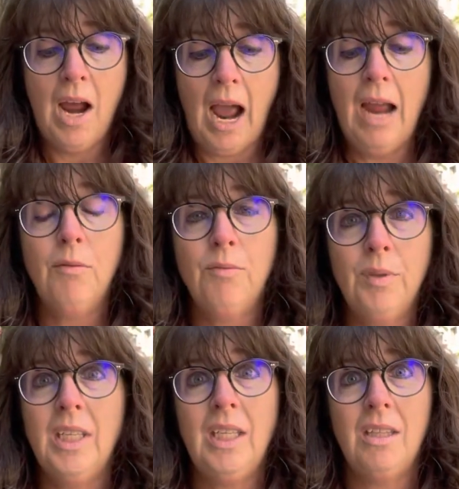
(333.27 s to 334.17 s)
I
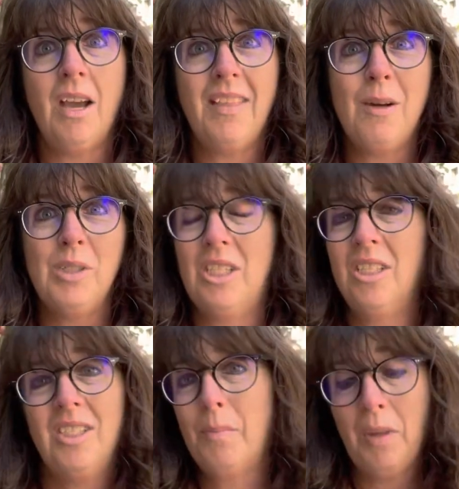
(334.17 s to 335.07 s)
really thought that was
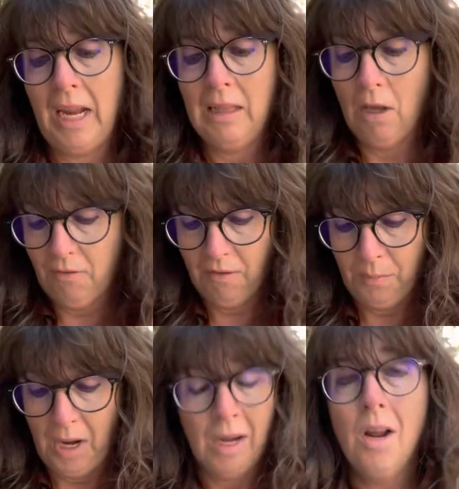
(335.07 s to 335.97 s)
just a plain loaf of
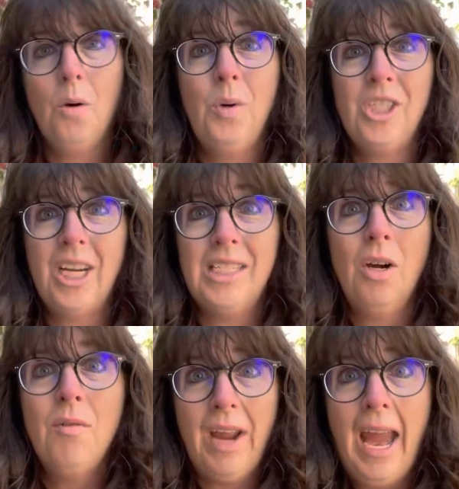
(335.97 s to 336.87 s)
bread, which I
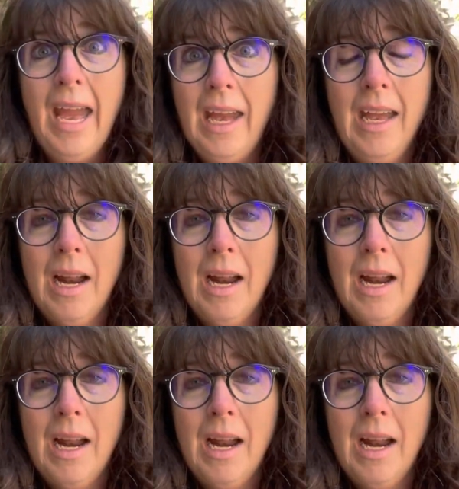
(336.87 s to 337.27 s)
don't hate.